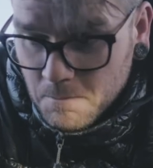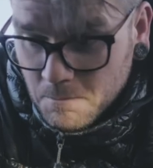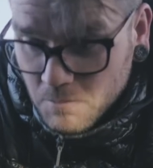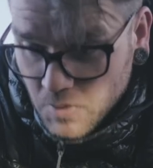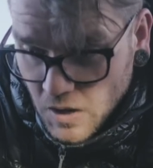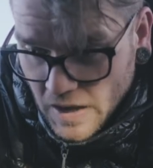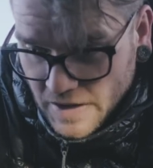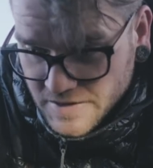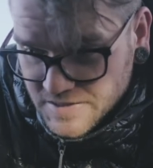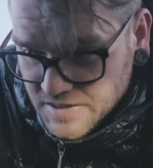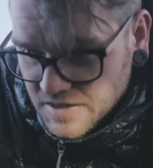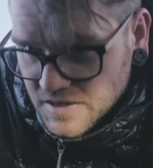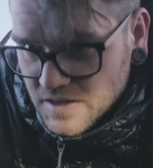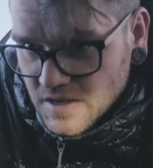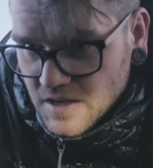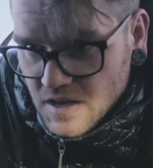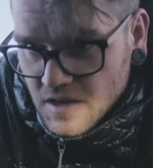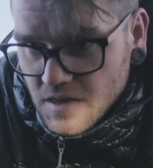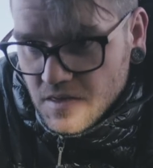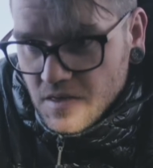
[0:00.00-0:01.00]
But
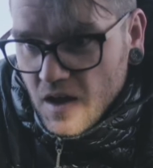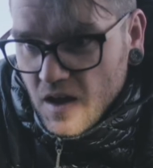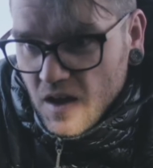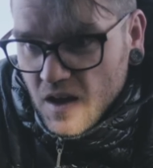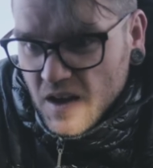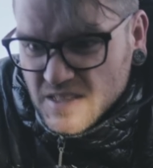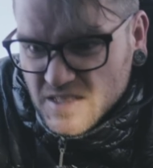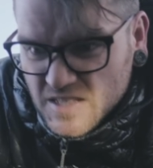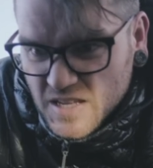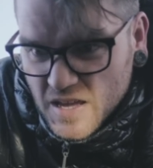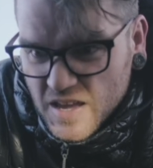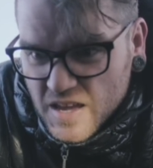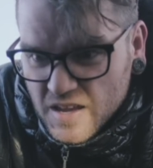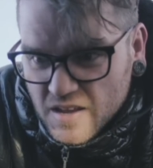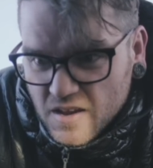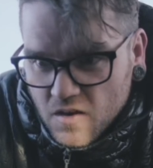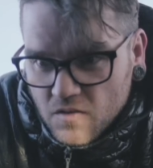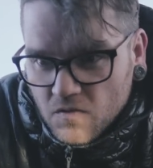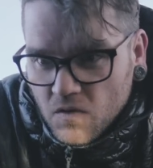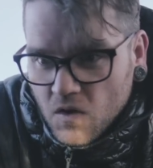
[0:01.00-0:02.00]
I'd say
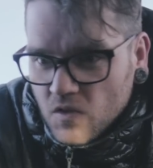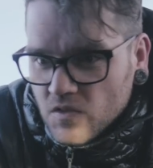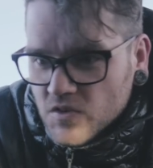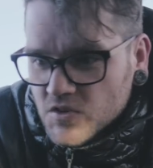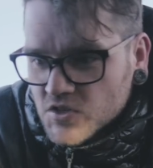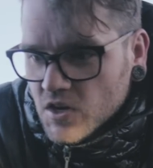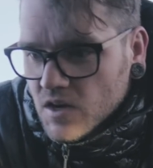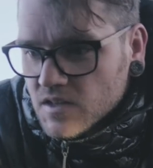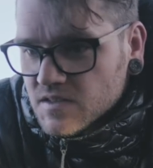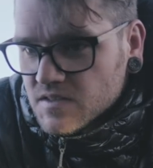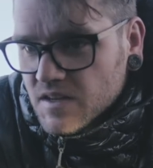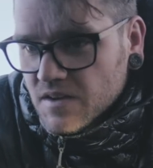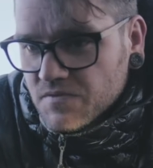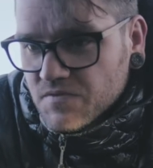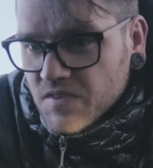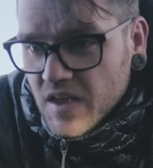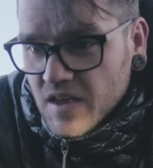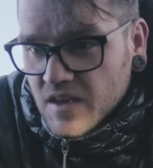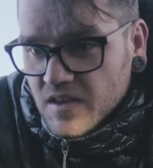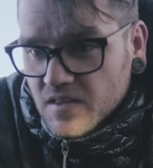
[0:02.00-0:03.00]
of all the shots that I've
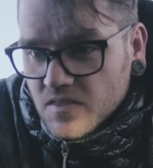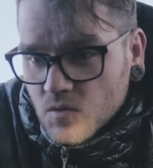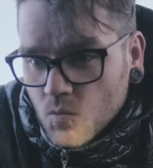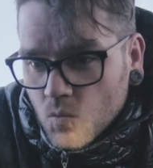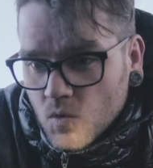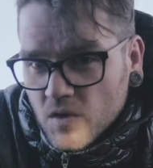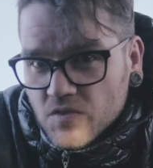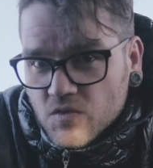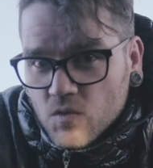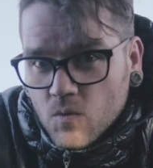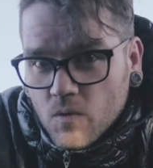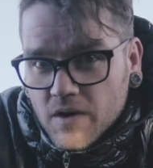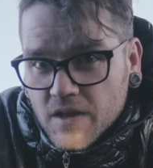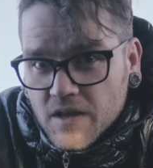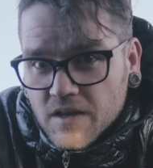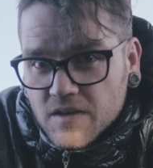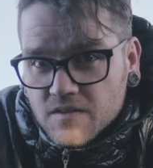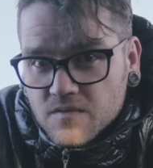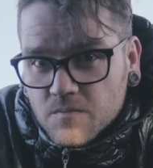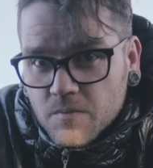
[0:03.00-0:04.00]
taken, the 120
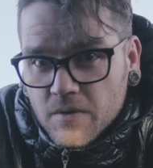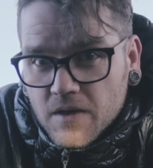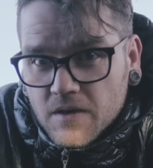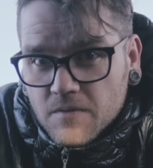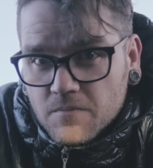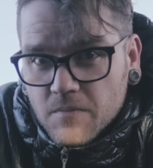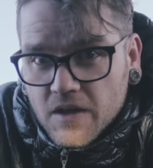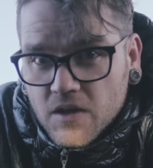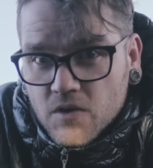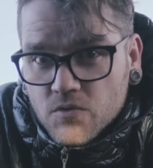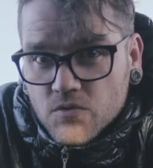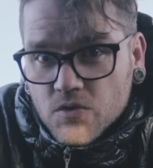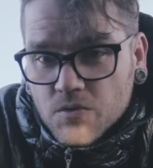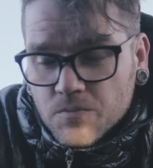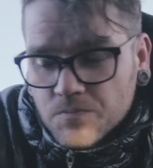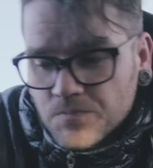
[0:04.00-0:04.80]
has been my go-to.